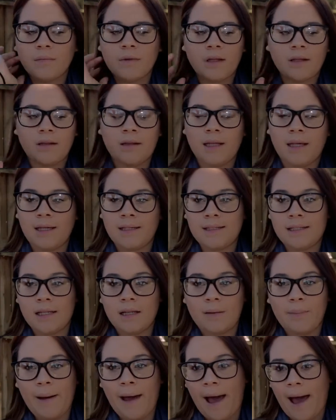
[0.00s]
things in
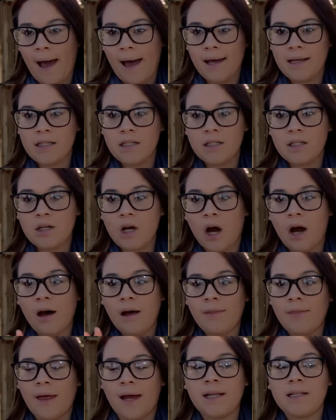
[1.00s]
the past,
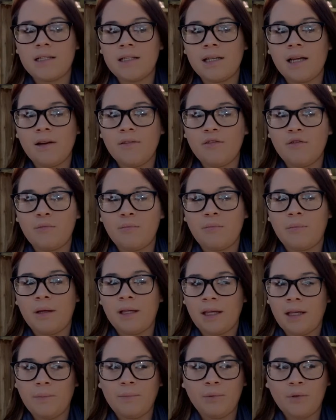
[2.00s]
all that stuff.
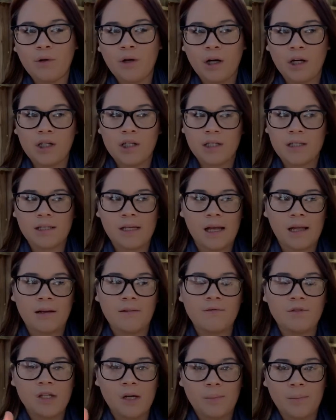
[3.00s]
People are just kind
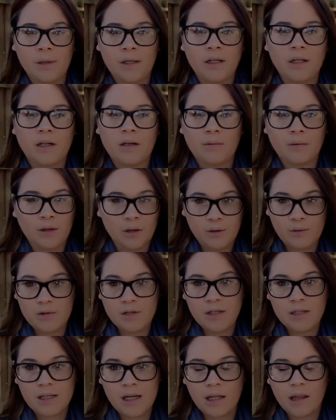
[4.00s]
of jumping to
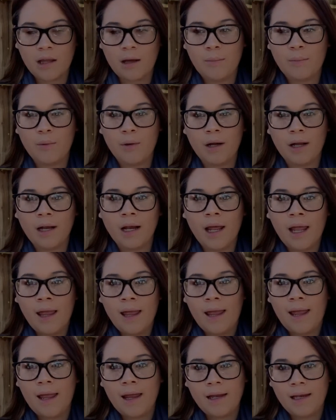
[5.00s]
conclusions at that point
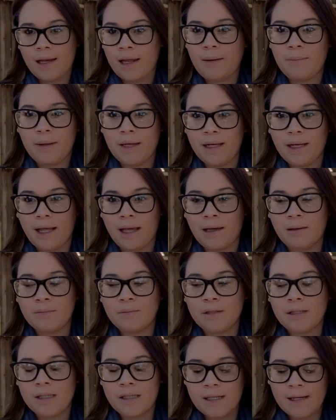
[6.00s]
and naming
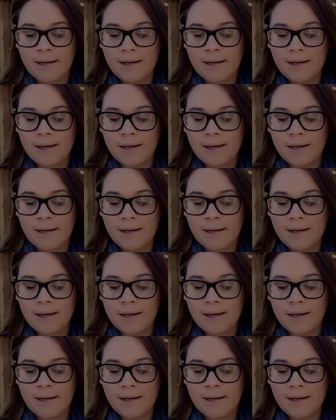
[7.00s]
names.